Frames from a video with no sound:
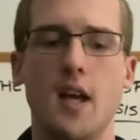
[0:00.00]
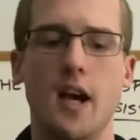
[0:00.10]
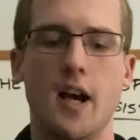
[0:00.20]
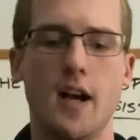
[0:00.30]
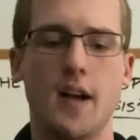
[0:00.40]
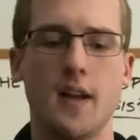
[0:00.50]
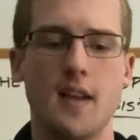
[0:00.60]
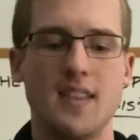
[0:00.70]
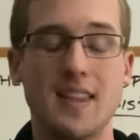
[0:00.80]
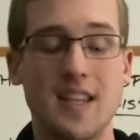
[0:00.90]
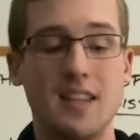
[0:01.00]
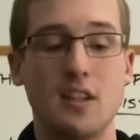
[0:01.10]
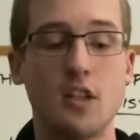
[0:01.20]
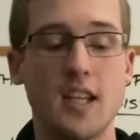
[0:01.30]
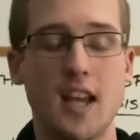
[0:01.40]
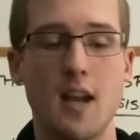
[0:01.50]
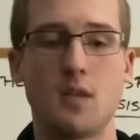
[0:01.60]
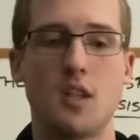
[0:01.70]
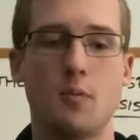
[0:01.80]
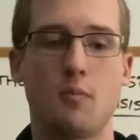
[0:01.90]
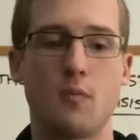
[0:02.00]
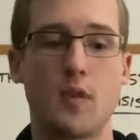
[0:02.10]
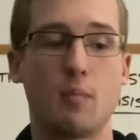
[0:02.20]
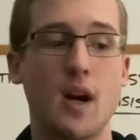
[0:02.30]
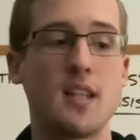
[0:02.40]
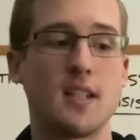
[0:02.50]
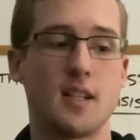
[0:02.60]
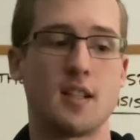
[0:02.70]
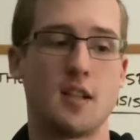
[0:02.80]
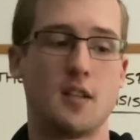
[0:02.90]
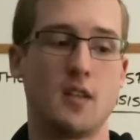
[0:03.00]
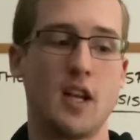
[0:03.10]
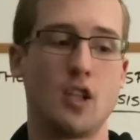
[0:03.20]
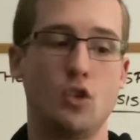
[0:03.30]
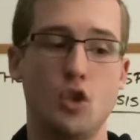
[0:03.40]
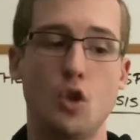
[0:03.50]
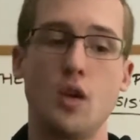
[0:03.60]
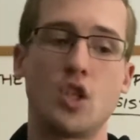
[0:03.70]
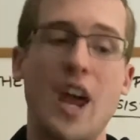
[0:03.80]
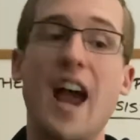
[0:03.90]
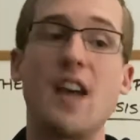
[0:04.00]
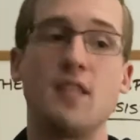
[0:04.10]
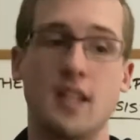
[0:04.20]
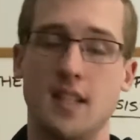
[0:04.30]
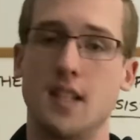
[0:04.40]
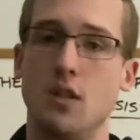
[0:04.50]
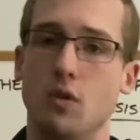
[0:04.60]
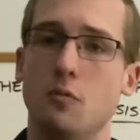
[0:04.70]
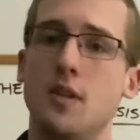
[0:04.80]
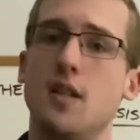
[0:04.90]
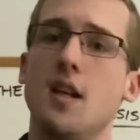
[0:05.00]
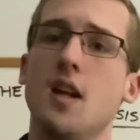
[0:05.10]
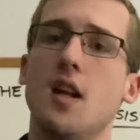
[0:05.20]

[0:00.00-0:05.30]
that they literally came to the president, Jewish advocacy groups,